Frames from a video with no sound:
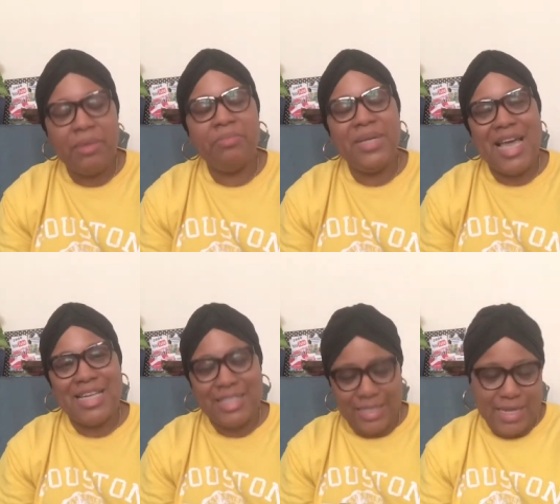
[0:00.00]

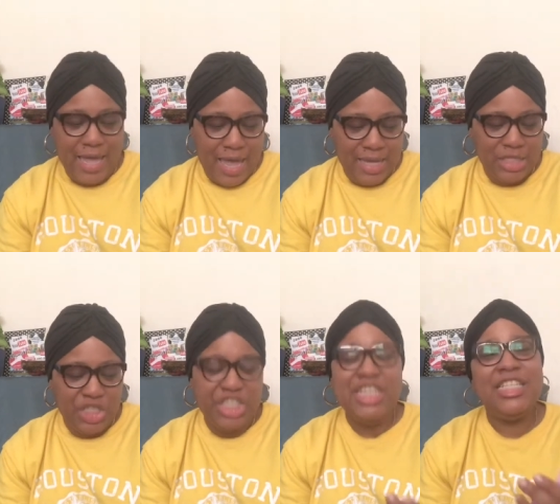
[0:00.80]

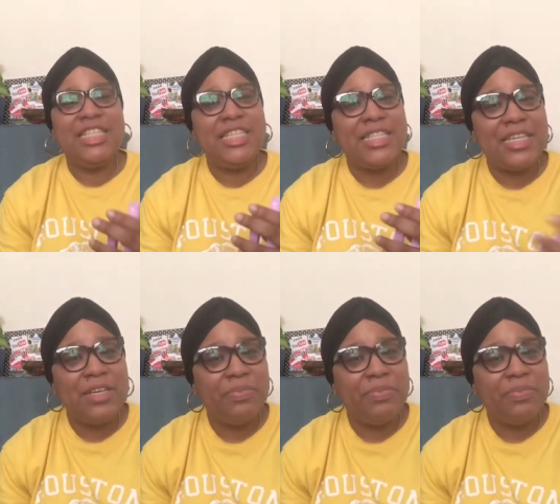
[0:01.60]
B-I-C-H-E-T-T.